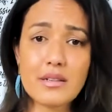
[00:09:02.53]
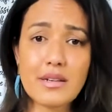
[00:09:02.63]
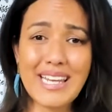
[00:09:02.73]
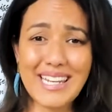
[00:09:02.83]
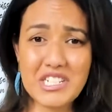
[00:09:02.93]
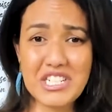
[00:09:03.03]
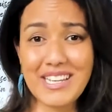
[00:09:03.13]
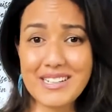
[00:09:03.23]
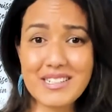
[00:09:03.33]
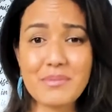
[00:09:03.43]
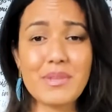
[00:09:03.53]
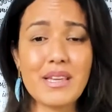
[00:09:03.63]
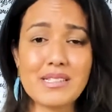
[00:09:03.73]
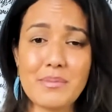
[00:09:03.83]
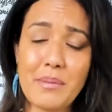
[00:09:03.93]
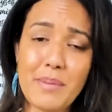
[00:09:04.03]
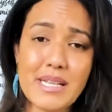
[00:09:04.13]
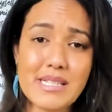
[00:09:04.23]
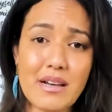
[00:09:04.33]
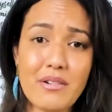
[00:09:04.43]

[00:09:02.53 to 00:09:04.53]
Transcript: I need to change some things about myself,